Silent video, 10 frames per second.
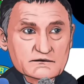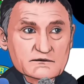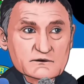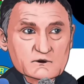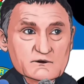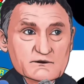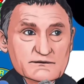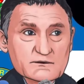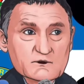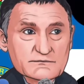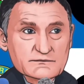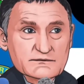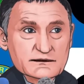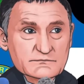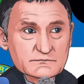Sometimes if you put a team
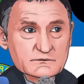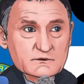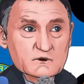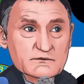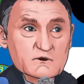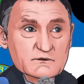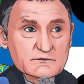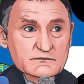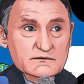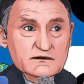of, of footballers who are